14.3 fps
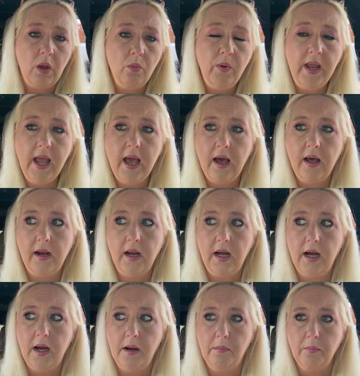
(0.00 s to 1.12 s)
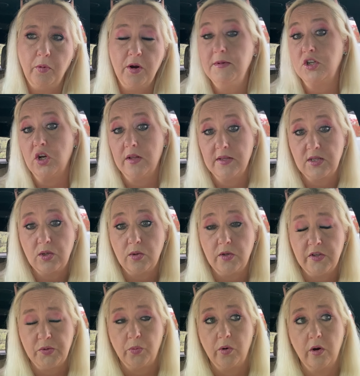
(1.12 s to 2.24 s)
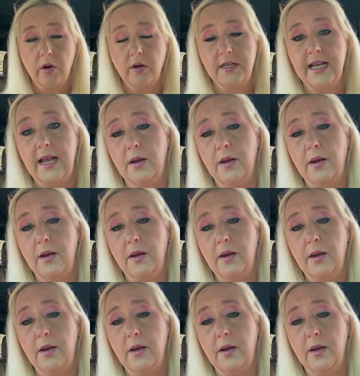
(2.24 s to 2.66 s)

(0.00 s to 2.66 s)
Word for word: we had um, pretty much all the schools were,